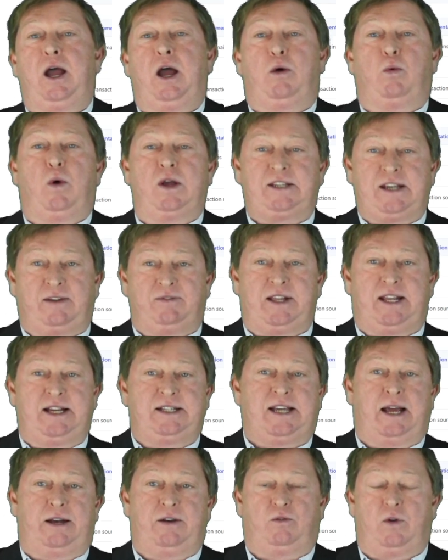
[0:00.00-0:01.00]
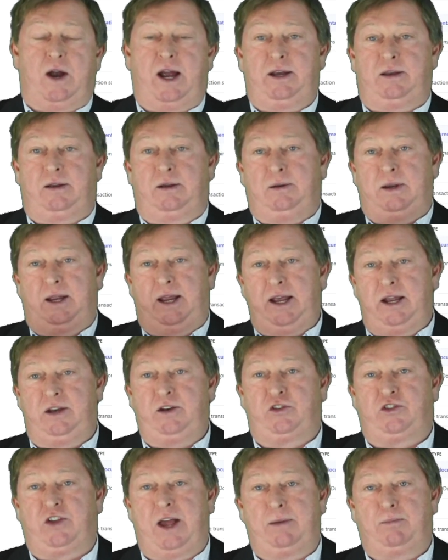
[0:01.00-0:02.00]
Once everything's set and right in
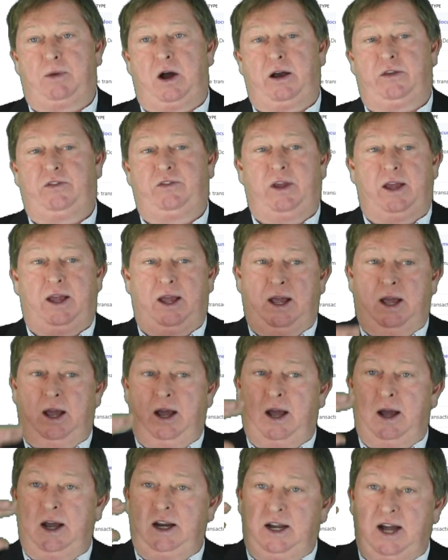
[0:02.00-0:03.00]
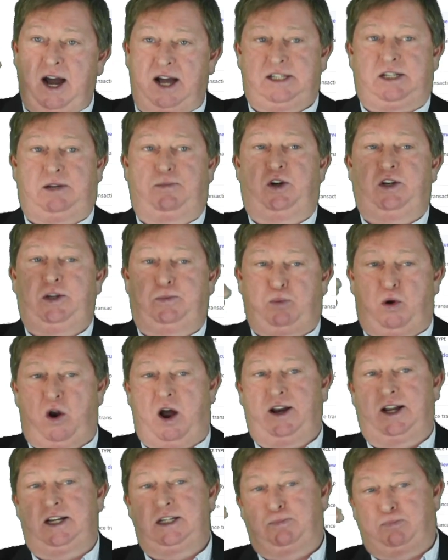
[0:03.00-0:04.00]
your sandbox, customers,
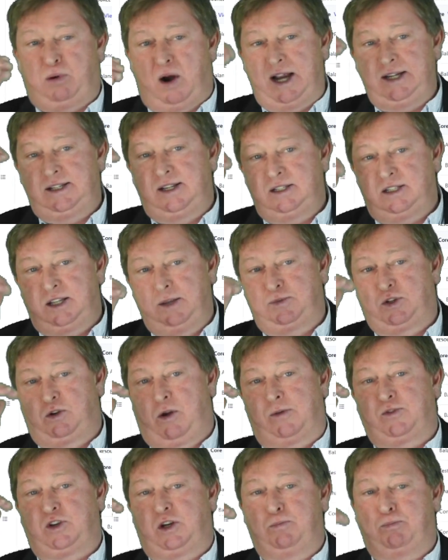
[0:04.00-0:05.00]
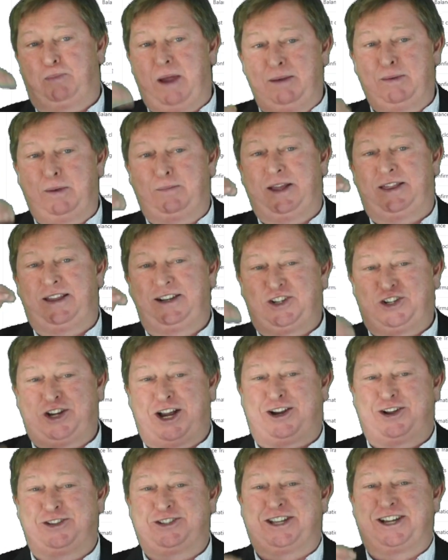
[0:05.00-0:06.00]
products, prices, subscription, payment methods,
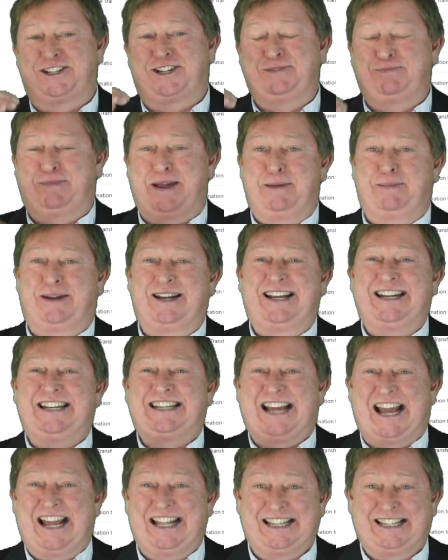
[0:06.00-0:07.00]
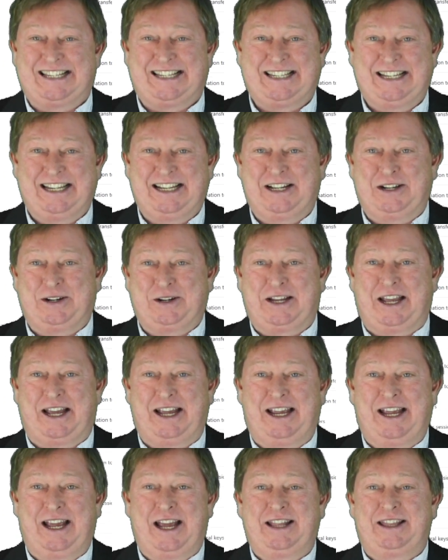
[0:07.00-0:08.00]
checkout session, payment intents.
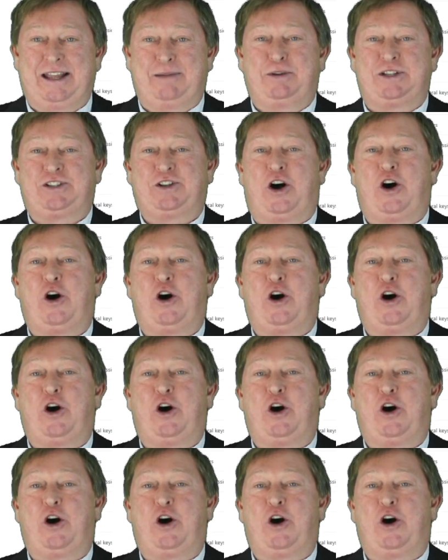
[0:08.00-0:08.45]
Okay, they must